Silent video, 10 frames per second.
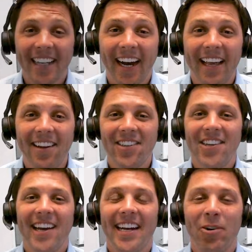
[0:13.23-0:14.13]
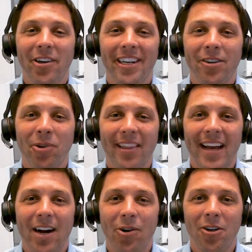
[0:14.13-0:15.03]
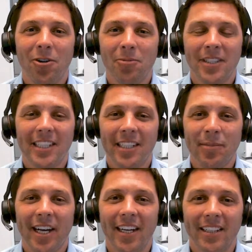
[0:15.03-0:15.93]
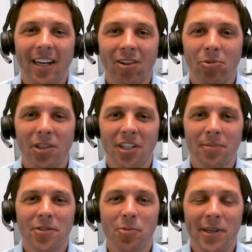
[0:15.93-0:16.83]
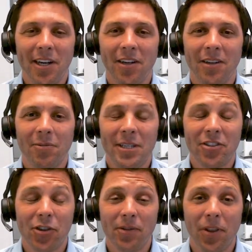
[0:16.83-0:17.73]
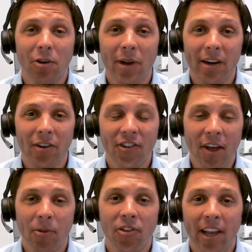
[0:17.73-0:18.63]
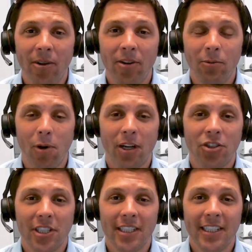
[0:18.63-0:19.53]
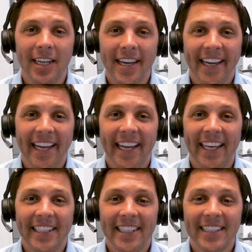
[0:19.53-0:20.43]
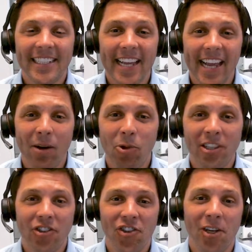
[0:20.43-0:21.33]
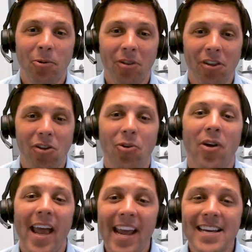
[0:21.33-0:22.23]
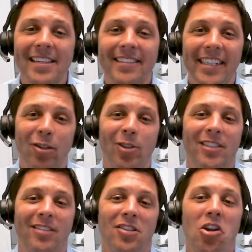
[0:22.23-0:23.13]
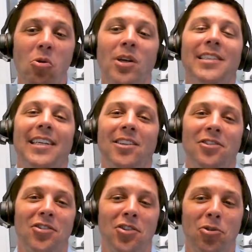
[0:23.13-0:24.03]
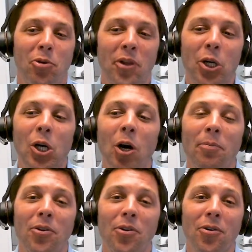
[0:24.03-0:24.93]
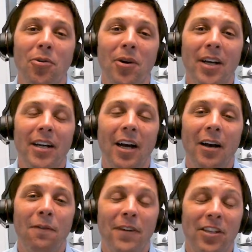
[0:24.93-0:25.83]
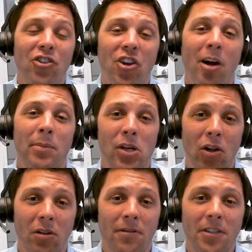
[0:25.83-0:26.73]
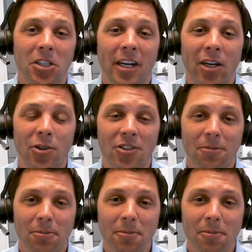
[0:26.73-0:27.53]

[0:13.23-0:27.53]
Hi there, Chad Hauer here with the Hauer Home team at Keller Williams. We serve the greater South Sound of Washington, and today I wanted to share with you 8 secrets no one tells you that'll help you fetch top dollar for your house.